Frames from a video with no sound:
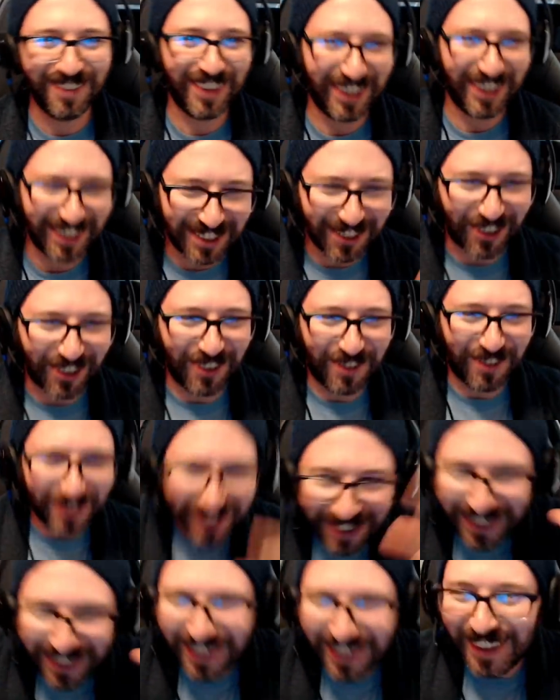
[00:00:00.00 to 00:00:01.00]
but sort of
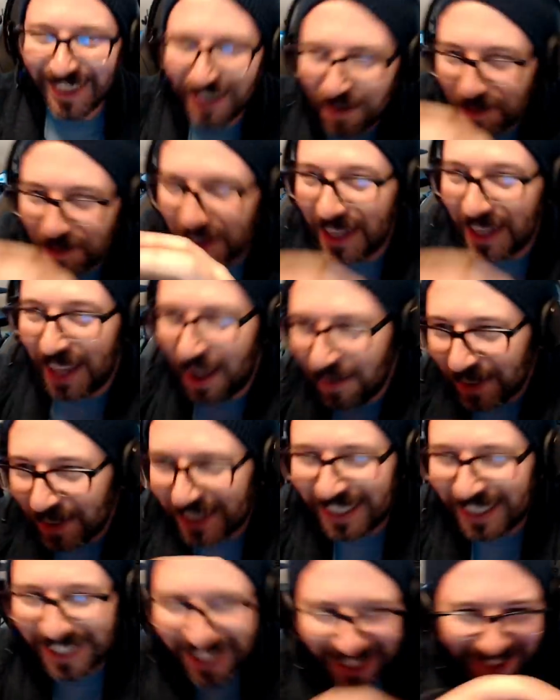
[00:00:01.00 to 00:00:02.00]
being able
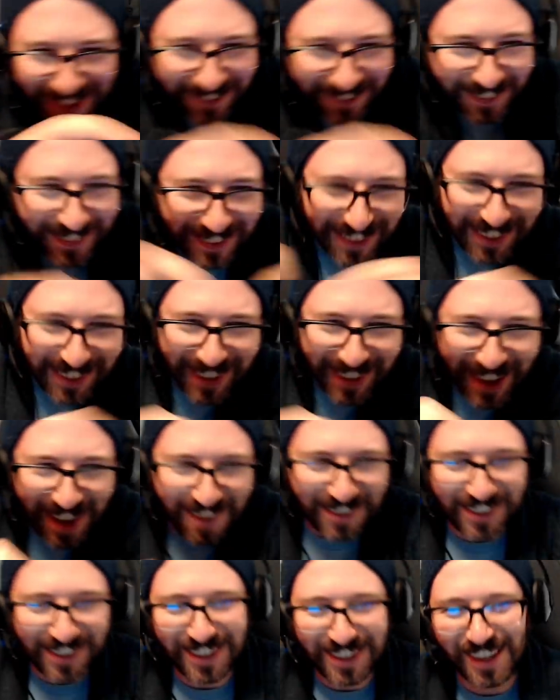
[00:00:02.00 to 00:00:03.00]
to kind of
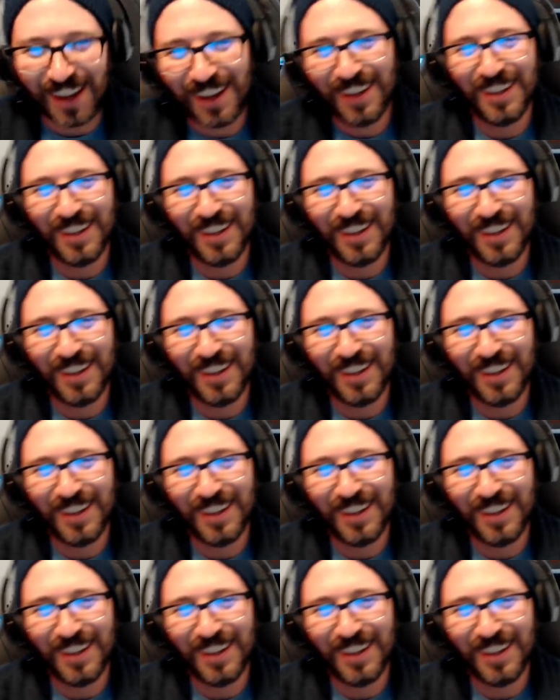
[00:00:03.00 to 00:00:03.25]
have it, yeah.